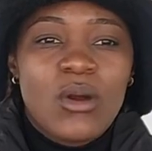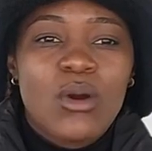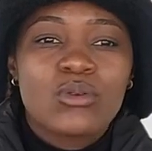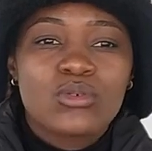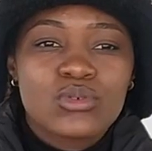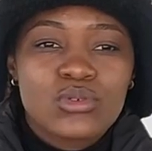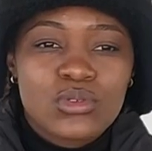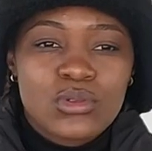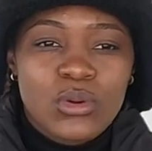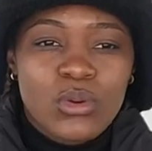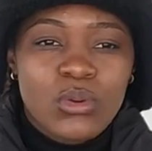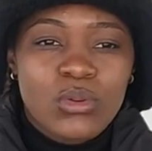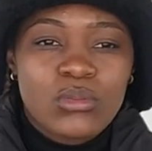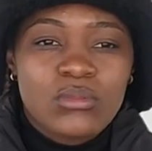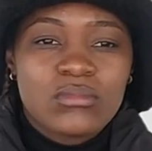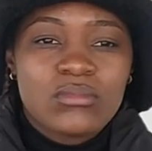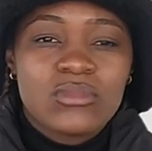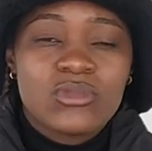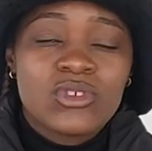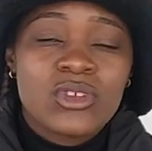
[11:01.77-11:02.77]
also,
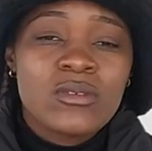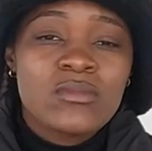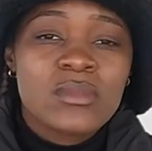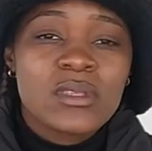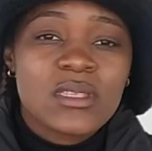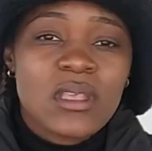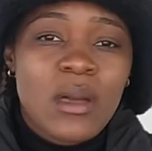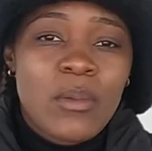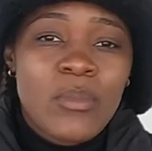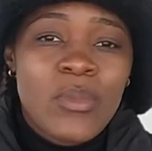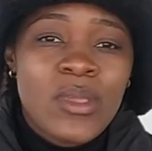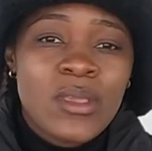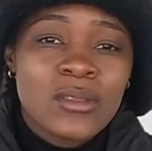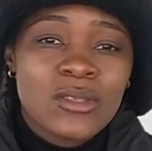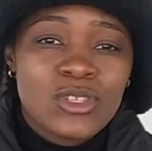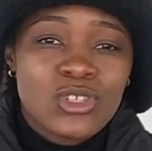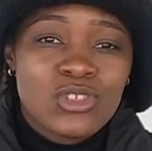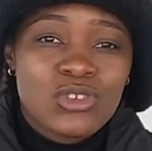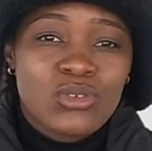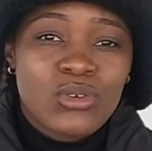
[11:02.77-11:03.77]
dreams are
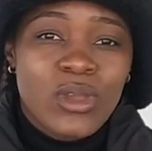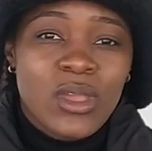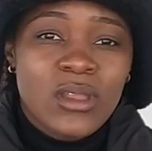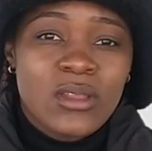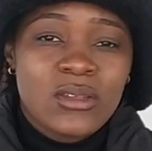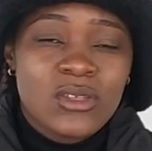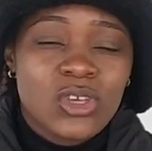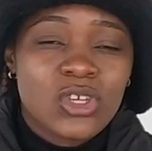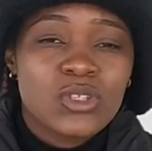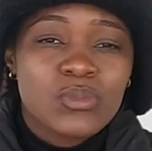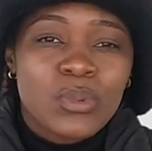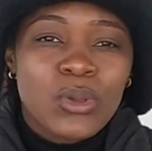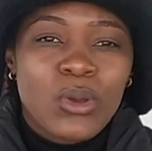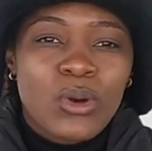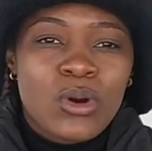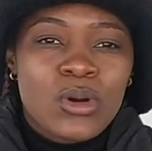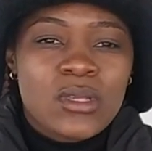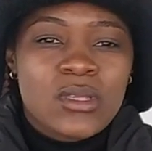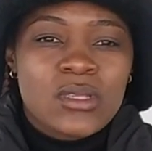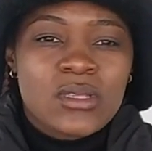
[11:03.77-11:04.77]
being destroyed just
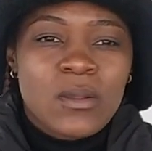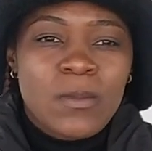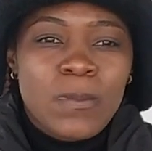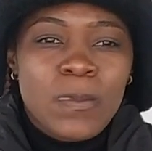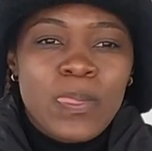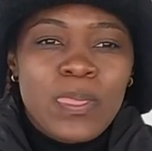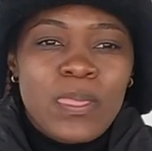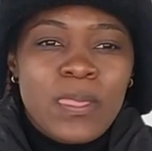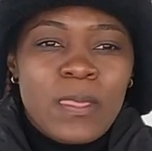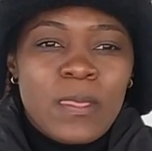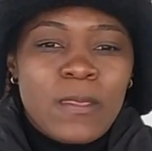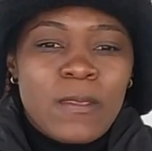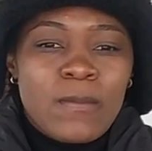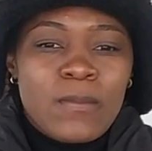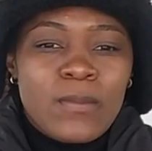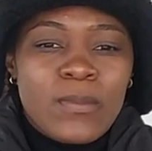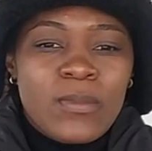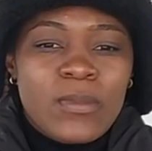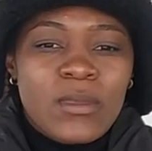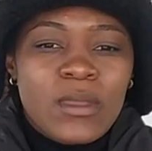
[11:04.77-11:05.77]
because,
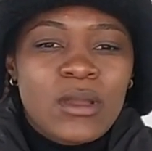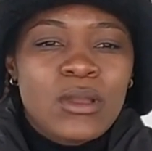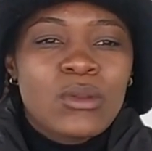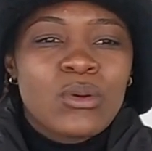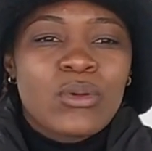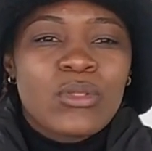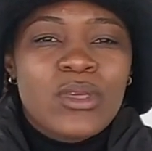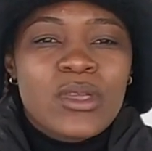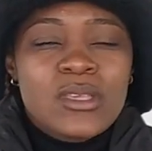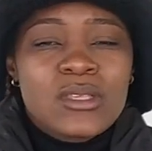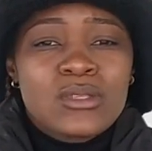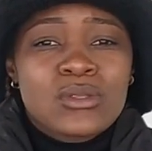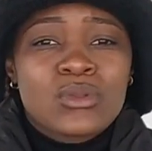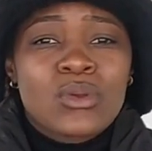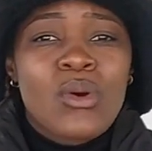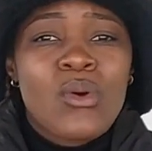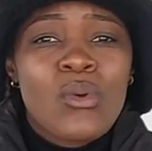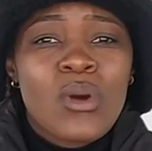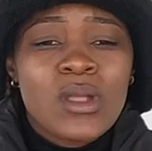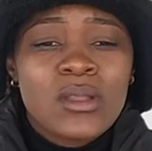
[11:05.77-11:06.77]
you know, there is
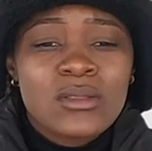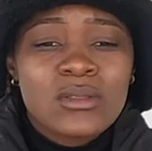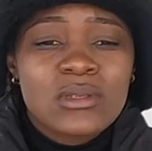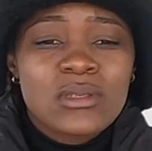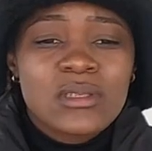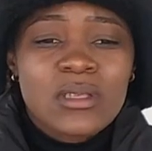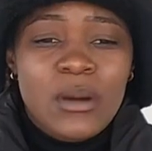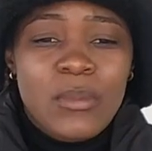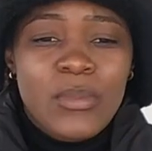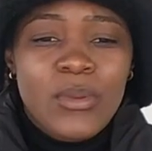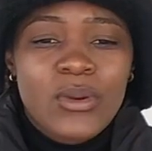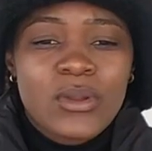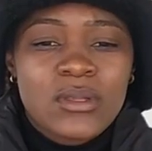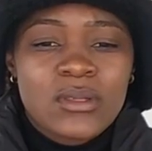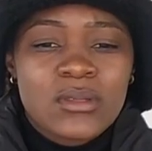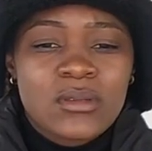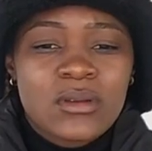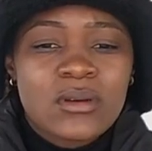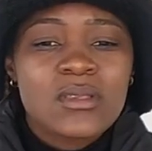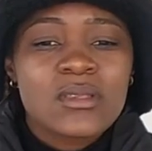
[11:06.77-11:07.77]
no one to
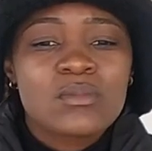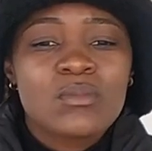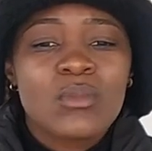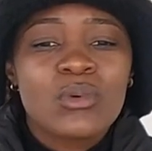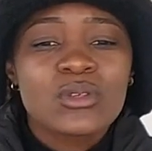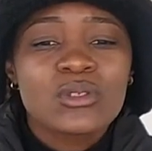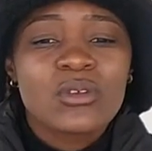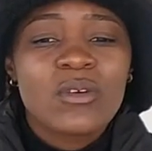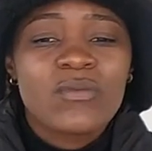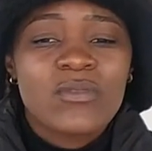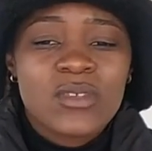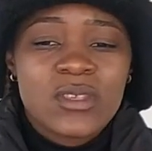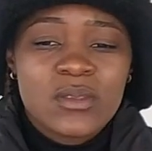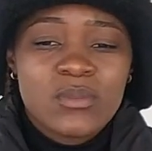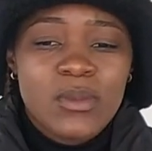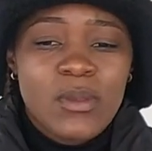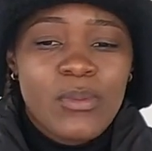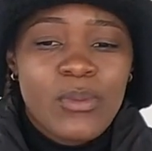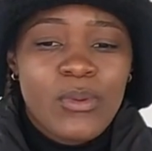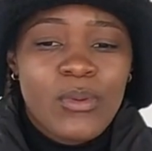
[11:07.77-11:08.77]
support. Because most of
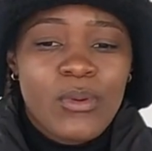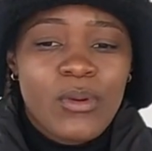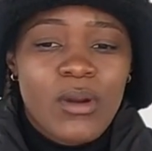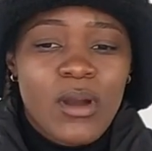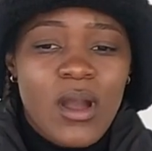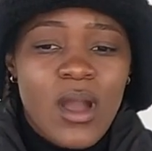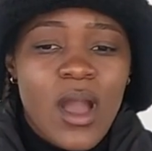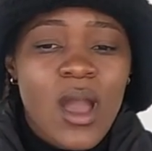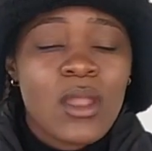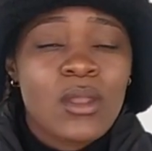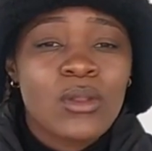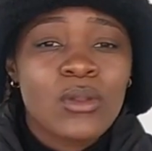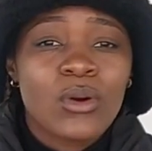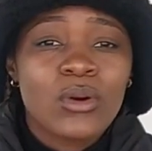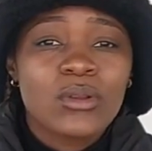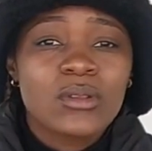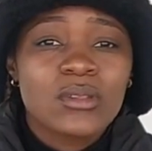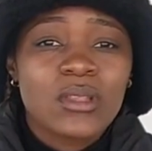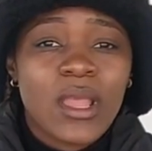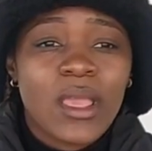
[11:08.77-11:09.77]
these people are
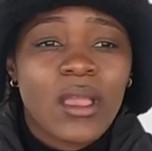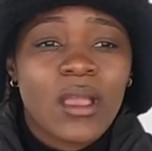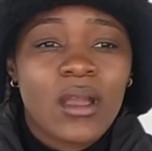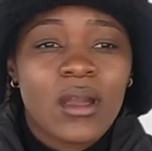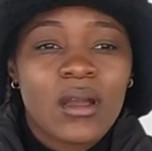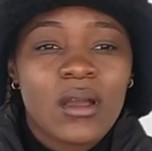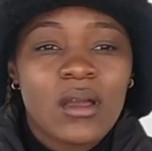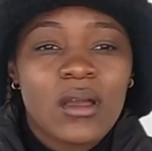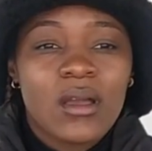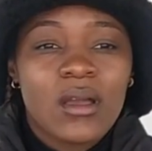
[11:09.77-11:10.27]
not like,